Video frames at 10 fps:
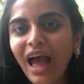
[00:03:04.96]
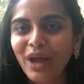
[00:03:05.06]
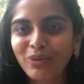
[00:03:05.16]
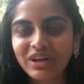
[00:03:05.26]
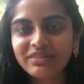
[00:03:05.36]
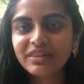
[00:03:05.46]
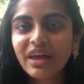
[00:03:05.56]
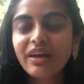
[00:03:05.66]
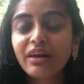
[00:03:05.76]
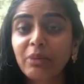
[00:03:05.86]
I went
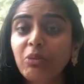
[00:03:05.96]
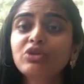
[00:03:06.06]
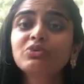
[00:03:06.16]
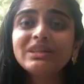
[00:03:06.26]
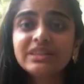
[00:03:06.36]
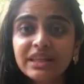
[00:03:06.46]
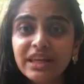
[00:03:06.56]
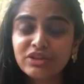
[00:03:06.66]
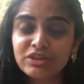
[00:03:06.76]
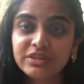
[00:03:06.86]
there, I bought 20
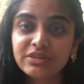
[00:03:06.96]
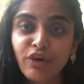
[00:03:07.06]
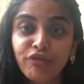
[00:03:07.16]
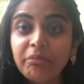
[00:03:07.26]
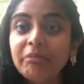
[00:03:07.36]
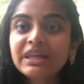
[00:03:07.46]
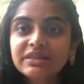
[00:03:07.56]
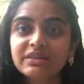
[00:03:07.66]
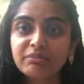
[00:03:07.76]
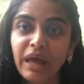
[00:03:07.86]
kgs of a
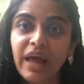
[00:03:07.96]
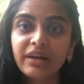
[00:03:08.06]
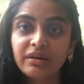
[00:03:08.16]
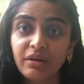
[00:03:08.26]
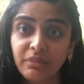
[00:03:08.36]
mixed bag